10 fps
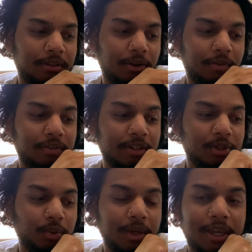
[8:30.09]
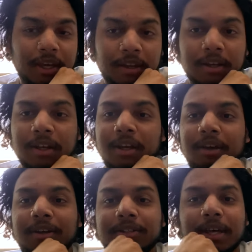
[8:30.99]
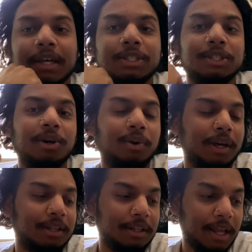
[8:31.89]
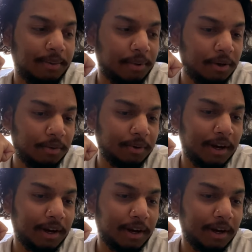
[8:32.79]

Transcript: over this weekend to actually go get the Lambo.